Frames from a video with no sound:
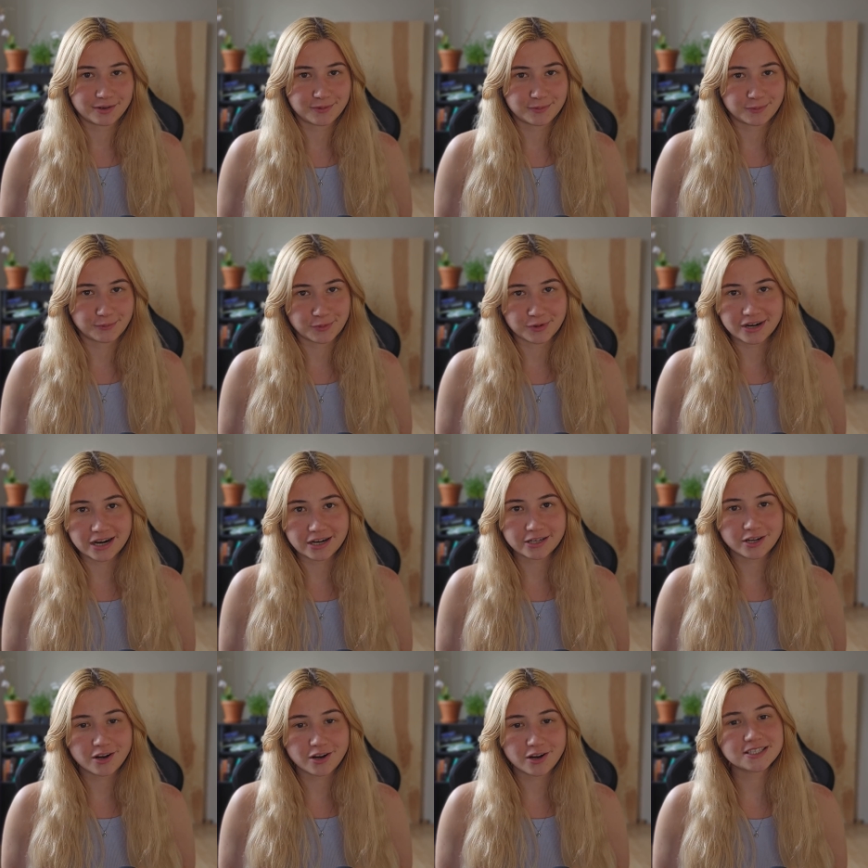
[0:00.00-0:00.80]
What are
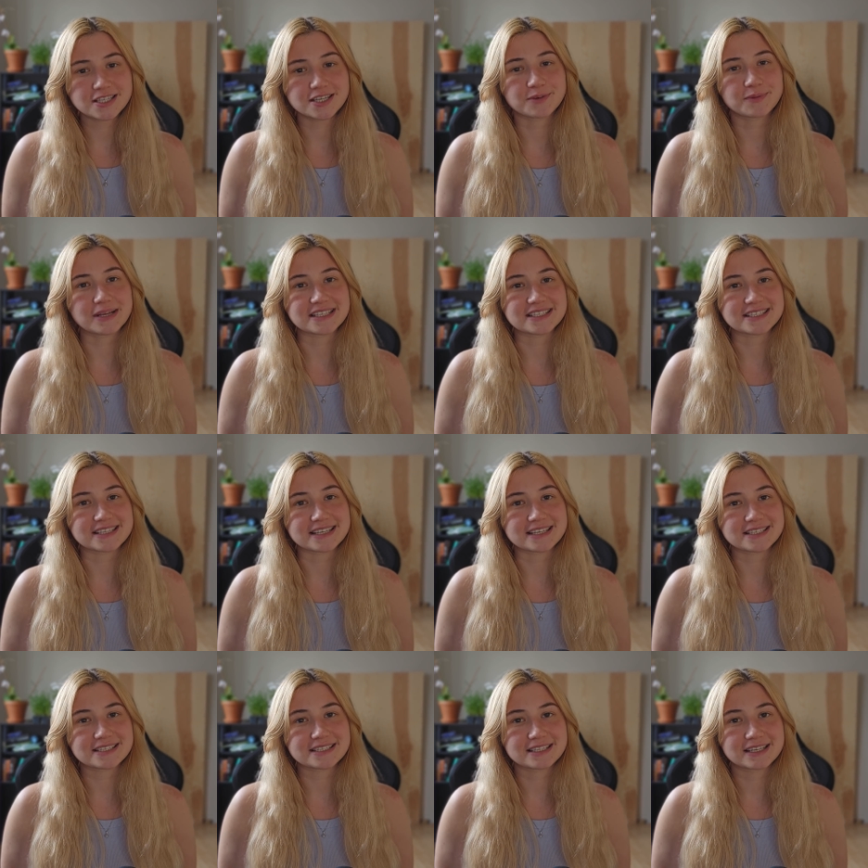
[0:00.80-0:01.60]
the
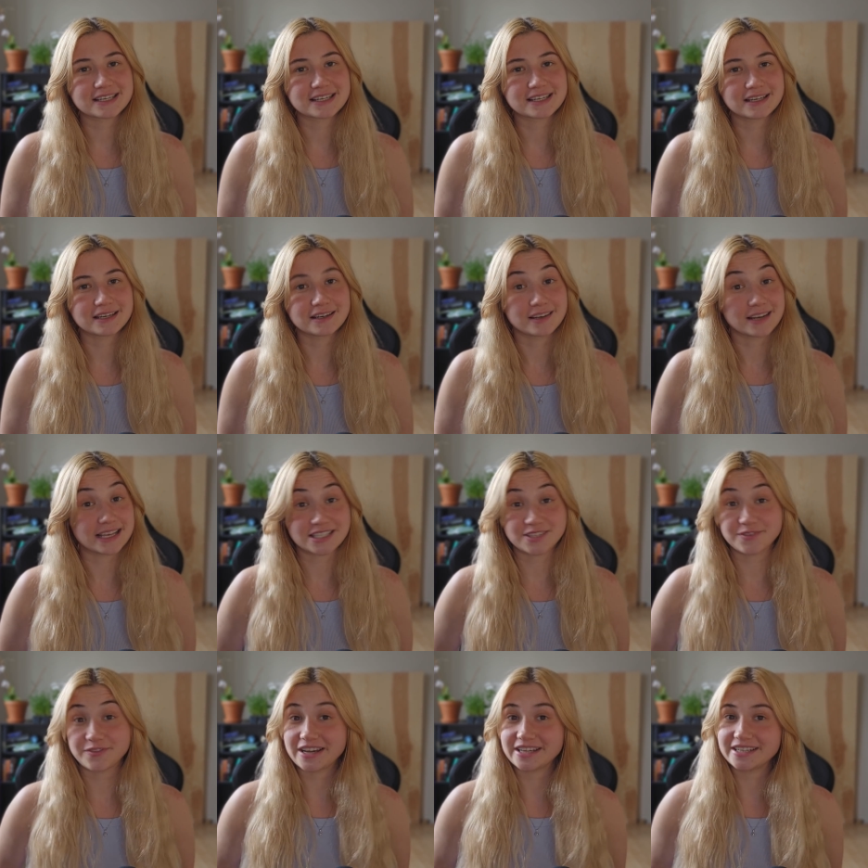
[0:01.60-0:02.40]
consequences?
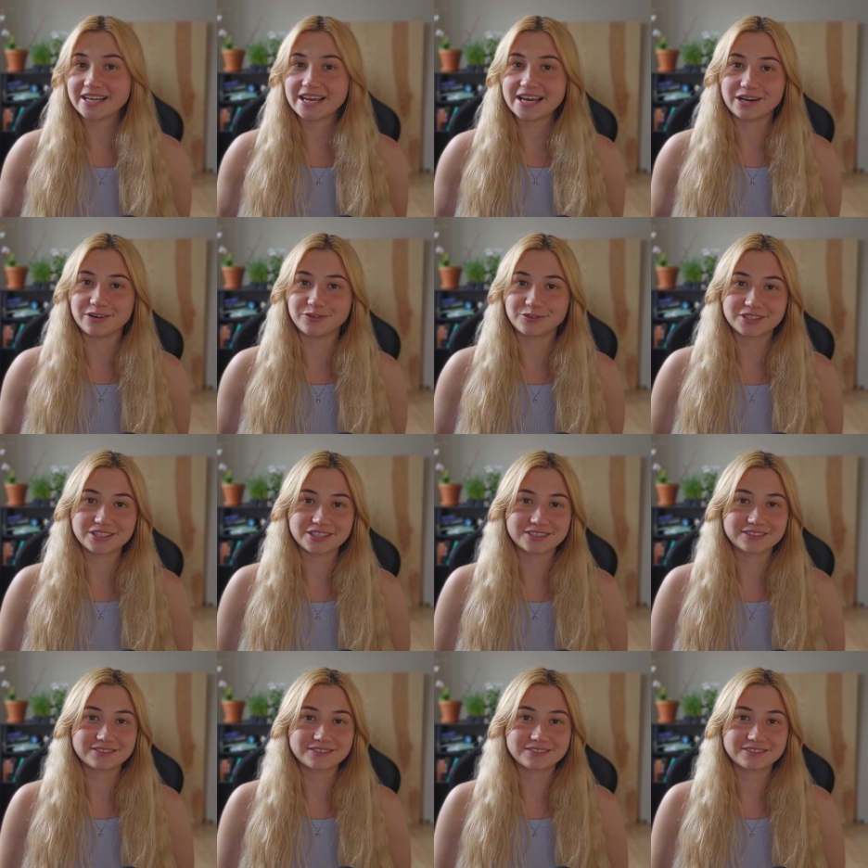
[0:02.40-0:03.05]
Let's find out.